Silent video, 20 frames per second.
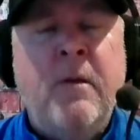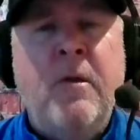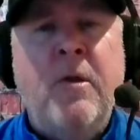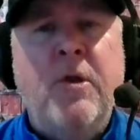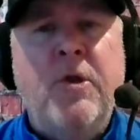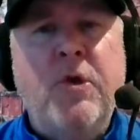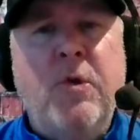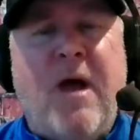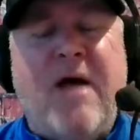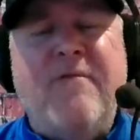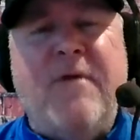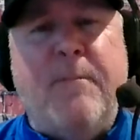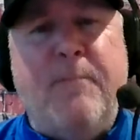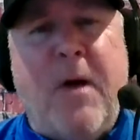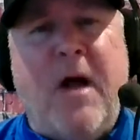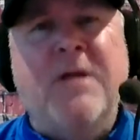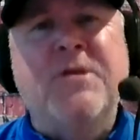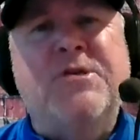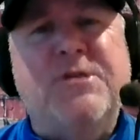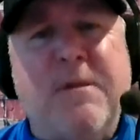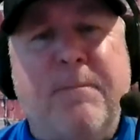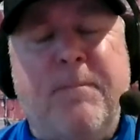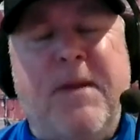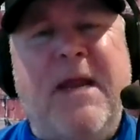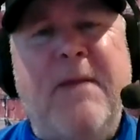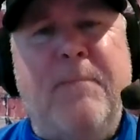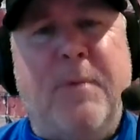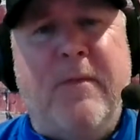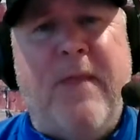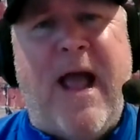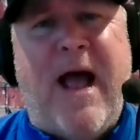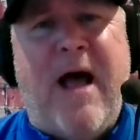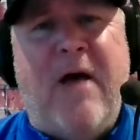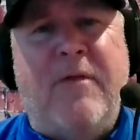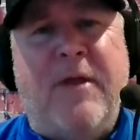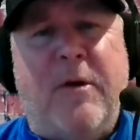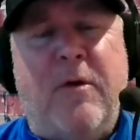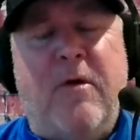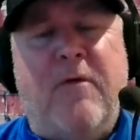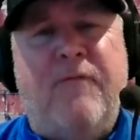You have a bunch of people now that
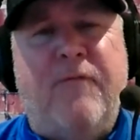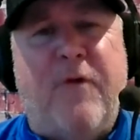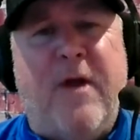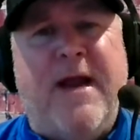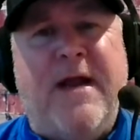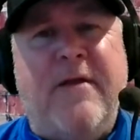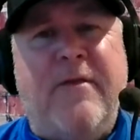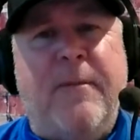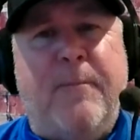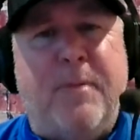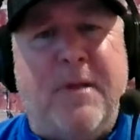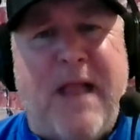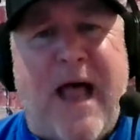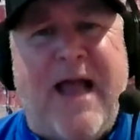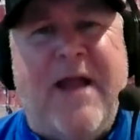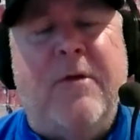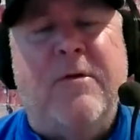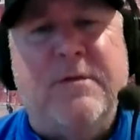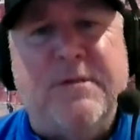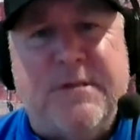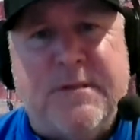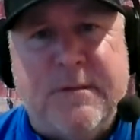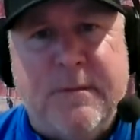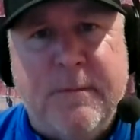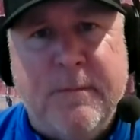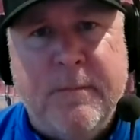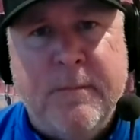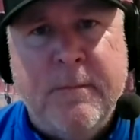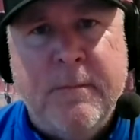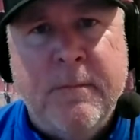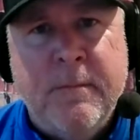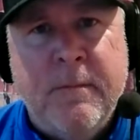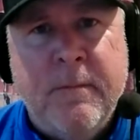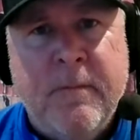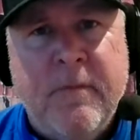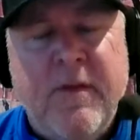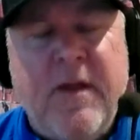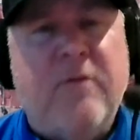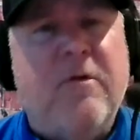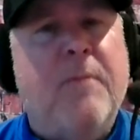are afraid of the players.
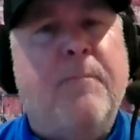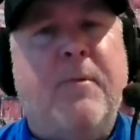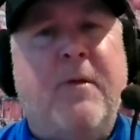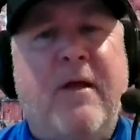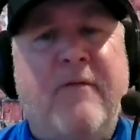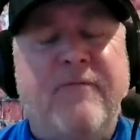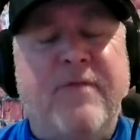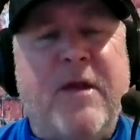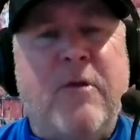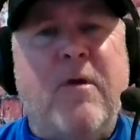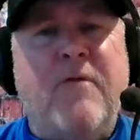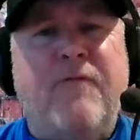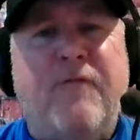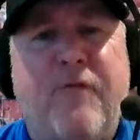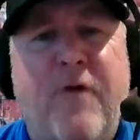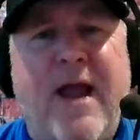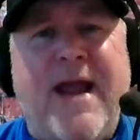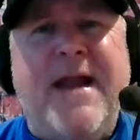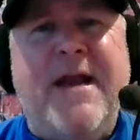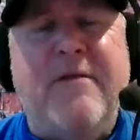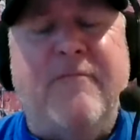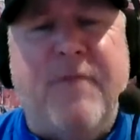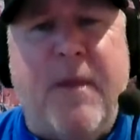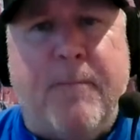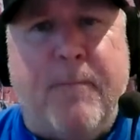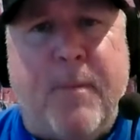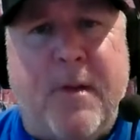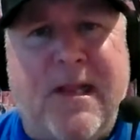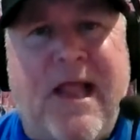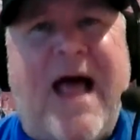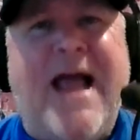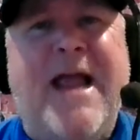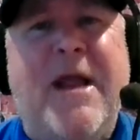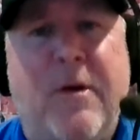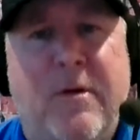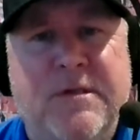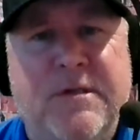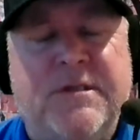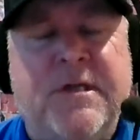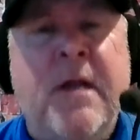They're afraid of the
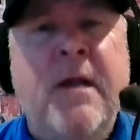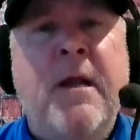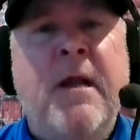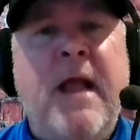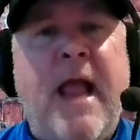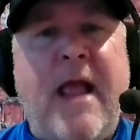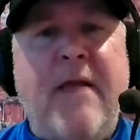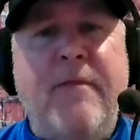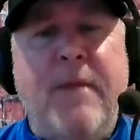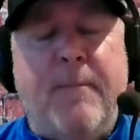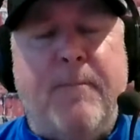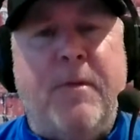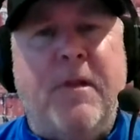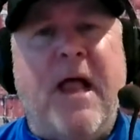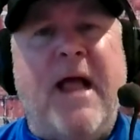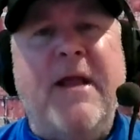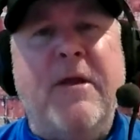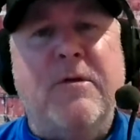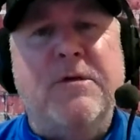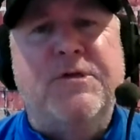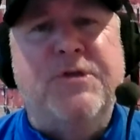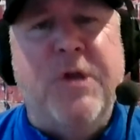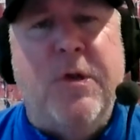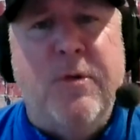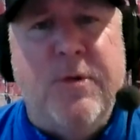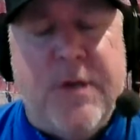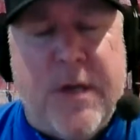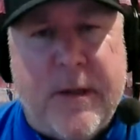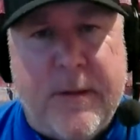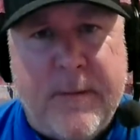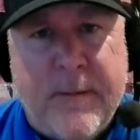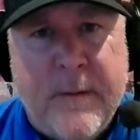players and the players' union.